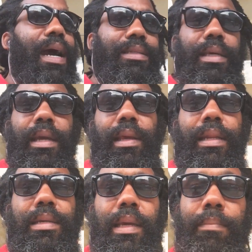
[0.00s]
not to get
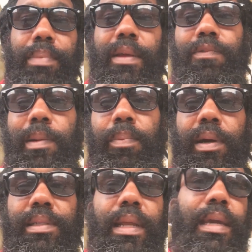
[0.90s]
anything but 3
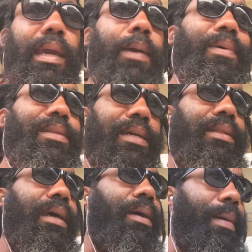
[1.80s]
points in that game. We
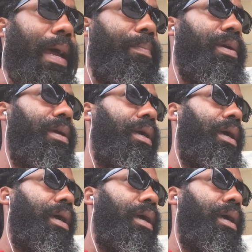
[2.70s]
did that. I'm happy.